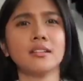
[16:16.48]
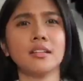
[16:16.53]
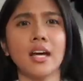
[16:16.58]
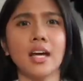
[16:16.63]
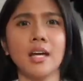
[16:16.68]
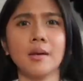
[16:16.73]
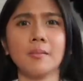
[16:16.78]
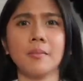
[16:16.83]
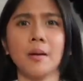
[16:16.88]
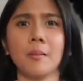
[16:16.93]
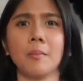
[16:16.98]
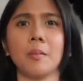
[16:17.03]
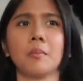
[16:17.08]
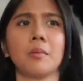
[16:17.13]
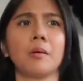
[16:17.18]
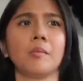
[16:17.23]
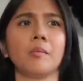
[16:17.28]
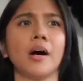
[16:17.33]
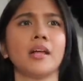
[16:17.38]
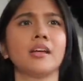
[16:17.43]
time,
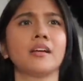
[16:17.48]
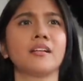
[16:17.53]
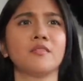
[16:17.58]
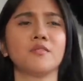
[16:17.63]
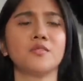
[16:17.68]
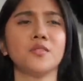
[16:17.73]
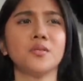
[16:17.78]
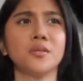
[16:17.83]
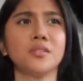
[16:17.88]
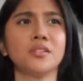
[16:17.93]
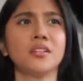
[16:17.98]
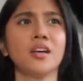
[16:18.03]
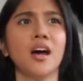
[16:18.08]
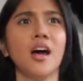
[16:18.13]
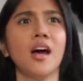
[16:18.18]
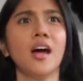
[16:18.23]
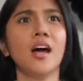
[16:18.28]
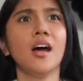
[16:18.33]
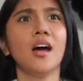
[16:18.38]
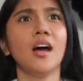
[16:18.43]
papababa ng food.
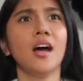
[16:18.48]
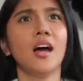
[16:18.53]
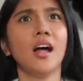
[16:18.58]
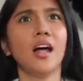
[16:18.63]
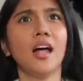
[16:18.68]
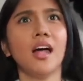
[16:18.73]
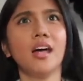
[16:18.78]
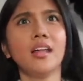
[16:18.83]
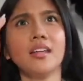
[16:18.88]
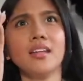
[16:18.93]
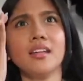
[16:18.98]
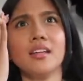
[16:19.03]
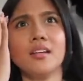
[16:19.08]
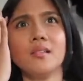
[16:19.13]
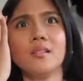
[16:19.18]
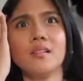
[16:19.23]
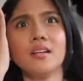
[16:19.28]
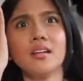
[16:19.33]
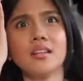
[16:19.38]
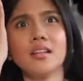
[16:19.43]
And then
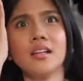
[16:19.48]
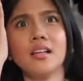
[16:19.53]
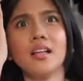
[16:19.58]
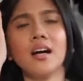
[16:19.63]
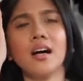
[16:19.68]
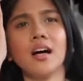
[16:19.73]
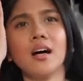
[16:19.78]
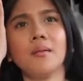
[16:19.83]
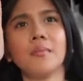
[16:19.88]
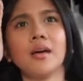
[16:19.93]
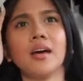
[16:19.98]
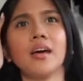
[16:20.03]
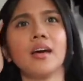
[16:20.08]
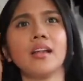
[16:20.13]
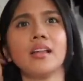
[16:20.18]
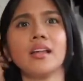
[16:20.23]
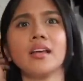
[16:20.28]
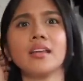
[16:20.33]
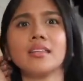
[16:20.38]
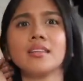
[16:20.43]
nagulat na lang
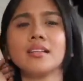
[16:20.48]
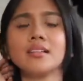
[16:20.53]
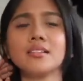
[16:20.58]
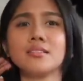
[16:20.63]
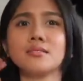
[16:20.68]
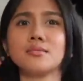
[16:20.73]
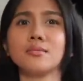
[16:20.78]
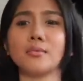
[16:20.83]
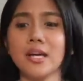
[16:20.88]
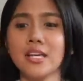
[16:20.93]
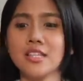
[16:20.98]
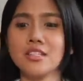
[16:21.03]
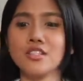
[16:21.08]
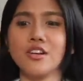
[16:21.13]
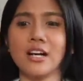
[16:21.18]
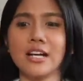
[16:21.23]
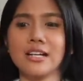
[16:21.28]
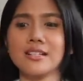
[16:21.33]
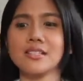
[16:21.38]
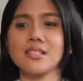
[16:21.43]
kami, like this
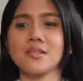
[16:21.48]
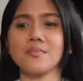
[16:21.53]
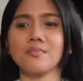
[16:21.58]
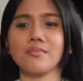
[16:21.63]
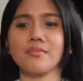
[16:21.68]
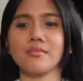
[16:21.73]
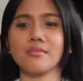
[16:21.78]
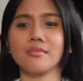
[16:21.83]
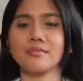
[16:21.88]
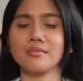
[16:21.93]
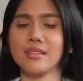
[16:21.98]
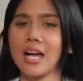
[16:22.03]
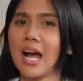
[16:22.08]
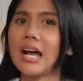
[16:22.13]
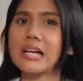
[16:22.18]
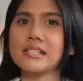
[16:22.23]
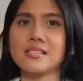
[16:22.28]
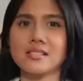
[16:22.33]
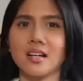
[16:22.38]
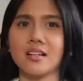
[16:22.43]
waitress
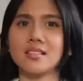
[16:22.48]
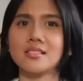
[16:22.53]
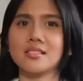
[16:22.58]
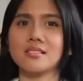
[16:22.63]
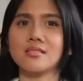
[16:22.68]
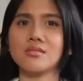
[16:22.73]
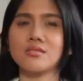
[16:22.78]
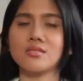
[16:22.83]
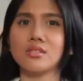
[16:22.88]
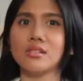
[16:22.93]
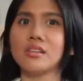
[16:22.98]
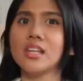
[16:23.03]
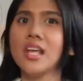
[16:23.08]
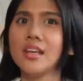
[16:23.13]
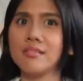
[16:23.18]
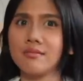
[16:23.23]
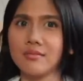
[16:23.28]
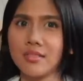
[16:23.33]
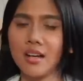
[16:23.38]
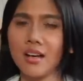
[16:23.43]
asked us to
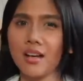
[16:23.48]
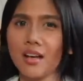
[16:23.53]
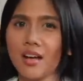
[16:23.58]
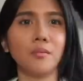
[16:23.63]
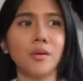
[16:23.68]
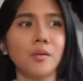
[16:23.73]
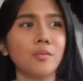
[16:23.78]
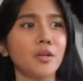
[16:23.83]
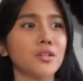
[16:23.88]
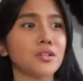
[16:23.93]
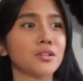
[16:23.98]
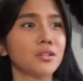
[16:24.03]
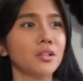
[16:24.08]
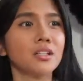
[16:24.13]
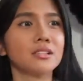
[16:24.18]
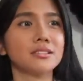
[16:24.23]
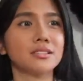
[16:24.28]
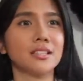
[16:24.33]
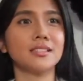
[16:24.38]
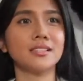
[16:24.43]
leave. We were
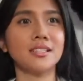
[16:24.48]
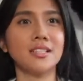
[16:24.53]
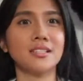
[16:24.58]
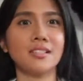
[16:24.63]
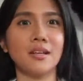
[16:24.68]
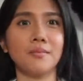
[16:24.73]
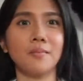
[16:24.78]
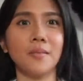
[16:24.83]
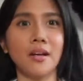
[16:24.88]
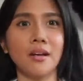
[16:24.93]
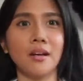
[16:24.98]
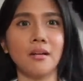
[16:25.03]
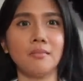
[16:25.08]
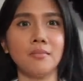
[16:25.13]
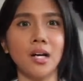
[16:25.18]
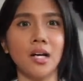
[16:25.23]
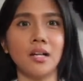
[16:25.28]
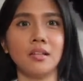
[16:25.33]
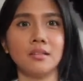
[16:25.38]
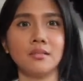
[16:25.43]
shocked kasi syempre ang
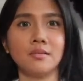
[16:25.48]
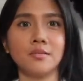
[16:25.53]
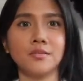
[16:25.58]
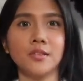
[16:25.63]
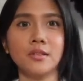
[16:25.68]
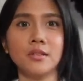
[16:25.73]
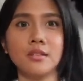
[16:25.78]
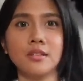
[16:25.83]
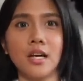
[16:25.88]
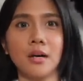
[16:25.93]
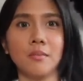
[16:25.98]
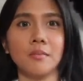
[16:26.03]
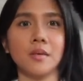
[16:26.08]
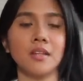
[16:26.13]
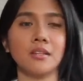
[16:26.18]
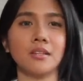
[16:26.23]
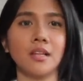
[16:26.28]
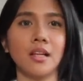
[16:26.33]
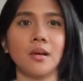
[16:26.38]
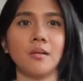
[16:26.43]
mahal ng food
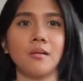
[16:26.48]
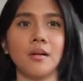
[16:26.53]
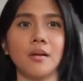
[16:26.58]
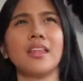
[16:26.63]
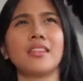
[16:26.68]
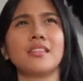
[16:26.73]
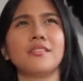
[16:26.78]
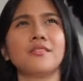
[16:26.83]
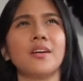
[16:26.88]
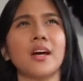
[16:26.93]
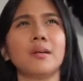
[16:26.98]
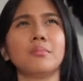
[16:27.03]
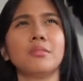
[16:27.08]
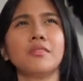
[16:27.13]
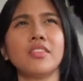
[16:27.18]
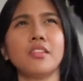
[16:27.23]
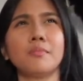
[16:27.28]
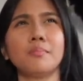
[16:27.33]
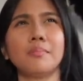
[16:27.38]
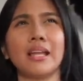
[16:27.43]
naming dalawa. And the vibe
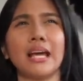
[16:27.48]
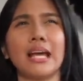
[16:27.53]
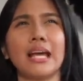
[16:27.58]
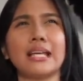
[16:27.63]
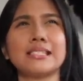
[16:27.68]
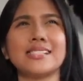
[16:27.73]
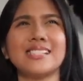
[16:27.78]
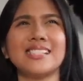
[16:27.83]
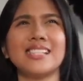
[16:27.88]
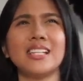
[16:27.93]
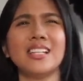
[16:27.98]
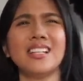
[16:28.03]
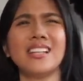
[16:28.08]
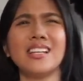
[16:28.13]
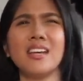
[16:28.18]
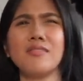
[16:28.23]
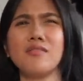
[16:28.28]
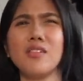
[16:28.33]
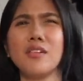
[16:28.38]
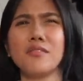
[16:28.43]
of the place, it
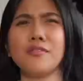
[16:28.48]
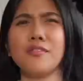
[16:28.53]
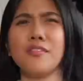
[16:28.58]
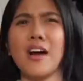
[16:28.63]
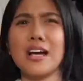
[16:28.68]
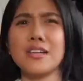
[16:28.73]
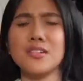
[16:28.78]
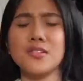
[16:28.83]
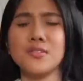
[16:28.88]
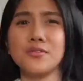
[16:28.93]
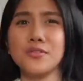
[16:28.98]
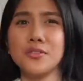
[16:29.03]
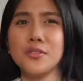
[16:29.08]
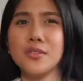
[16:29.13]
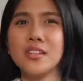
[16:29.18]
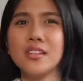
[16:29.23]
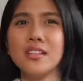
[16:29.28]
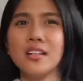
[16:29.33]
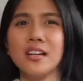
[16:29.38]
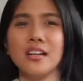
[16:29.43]
didn't give a fast
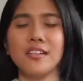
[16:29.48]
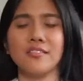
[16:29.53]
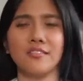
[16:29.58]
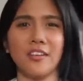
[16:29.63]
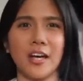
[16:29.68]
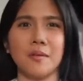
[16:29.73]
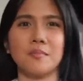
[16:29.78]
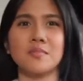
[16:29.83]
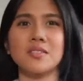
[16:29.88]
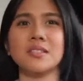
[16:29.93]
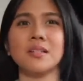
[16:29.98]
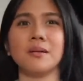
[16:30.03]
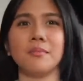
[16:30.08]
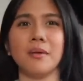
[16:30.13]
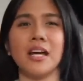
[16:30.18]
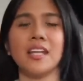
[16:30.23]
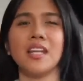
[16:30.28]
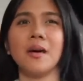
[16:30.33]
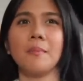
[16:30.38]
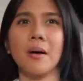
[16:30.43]
food vibes
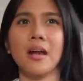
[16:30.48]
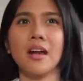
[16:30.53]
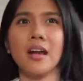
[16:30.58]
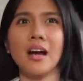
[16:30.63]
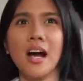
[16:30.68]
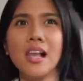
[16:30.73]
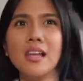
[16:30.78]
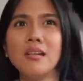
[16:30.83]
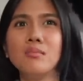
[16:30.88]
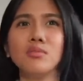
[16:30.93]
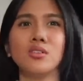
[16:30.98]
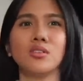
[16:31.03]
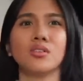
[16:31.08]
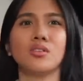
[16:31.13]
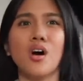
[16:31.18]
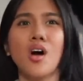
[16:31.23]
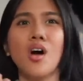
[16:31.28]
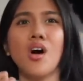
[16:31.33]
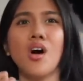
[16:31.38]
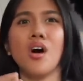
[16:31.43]
naman na parang alam
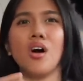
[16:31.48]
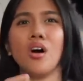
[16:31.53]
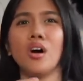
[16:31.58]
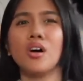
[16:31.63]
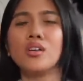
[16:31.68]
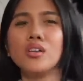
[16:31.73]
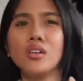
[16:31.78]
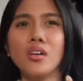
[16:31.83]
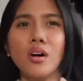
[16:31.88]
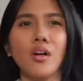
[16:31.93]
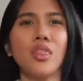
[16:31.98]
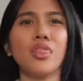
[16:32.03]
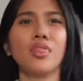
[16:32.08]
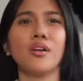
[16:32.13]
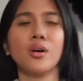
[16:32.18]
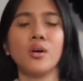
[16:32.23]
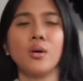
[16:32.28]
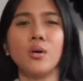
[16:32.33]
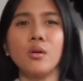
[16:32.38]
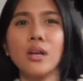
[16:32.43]
mong on, on
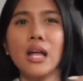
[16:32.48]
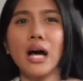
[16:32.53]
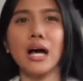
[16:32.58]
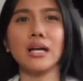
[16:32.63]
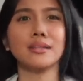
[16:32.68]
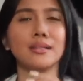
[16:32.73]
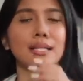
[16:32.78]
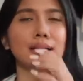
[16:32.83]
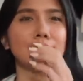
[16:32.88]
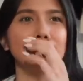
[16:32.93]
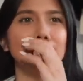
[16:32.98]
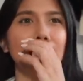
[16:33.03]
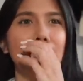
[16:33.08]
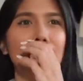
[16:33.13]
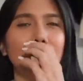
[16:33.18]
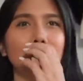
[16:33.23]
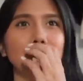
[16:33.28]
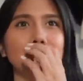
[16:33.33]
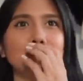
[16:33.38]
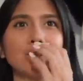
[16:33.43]
the go lahat ng
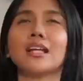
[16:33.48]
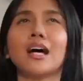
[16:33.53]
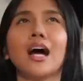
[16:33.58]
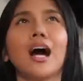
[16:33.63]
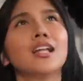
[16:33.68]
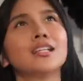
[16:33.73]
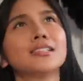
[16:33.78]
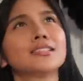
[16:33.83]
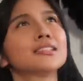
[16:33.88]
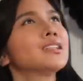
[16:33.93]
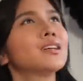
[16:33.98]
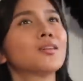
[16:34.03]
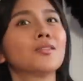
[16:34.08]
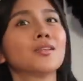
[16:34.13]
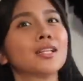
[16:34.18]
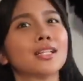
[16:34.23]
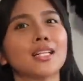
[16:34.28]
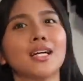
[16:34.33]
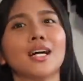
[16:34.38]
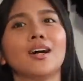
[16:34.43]
tao. So, honestly,
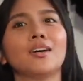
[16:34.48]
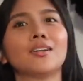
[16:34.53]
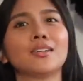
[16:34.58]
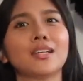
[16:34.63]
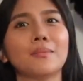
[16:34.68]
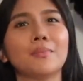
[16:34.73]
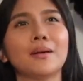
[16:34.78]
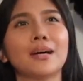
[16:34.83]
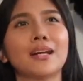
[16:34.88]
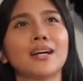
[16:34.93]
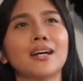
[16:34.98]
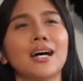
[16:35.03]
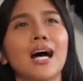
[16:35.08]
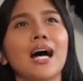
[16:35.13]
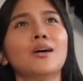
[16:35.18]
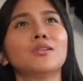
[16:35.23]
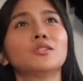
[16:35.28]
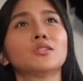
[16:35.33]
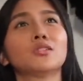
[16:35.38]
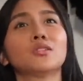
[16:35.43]
nagulat lang ako na parang,
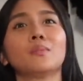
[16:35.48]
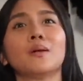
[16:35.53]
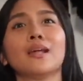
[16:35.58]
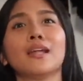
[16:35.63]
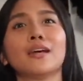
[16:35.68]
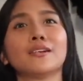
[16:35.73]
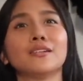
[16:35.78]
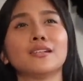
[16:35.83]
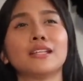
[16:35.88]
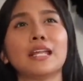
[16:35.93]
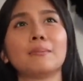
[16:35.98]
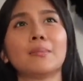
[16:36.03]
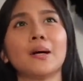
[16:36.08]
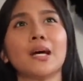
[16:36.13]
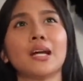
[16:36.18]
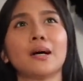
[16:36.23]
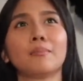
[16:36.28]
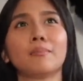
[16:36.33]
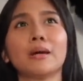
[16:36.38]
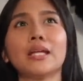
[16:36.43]
ah, uso pala yun na
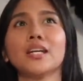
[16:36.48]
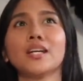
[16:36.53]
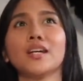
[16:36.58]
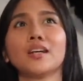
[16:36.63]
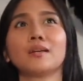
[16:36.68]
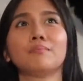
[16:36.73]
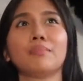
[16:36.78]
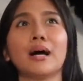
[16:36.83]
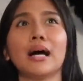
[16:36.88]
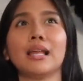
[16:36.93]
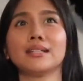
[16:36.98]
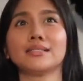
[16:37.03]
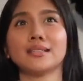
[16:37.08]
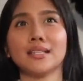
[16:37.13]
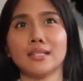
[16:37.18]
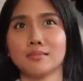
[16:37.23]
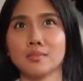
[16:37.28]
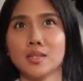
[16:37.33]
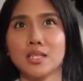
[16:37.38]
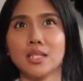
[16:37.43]
parang pwede kayong
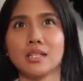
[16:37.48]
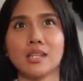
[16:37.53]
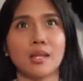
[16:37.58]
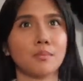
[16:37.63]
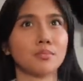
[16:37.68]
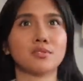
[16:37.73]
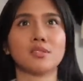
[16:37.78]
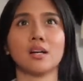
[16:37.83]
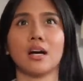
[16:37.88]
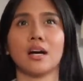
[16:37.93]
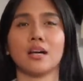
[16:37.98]
paalisin basta tapos na